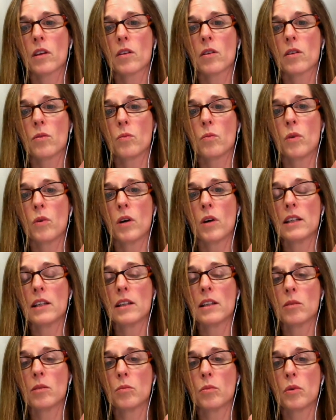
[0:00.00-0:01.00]
one
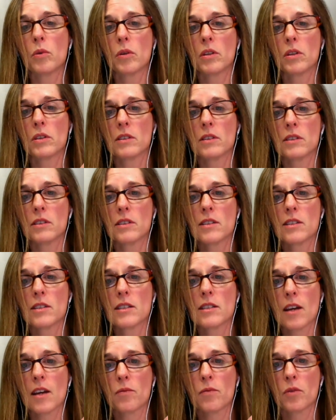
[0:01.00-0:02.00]
important
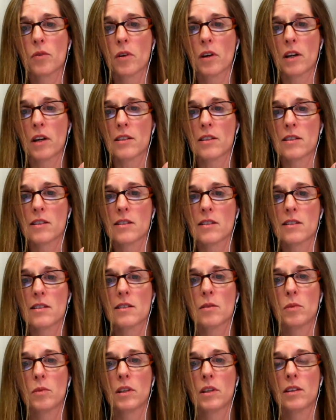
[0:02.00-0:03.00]
step for us is
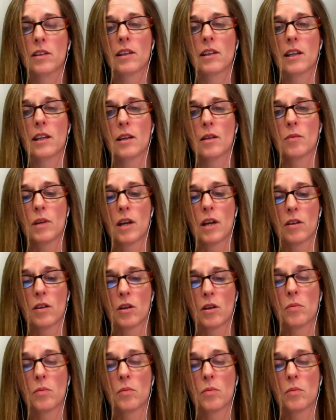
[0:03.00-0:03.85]
to be thinking about our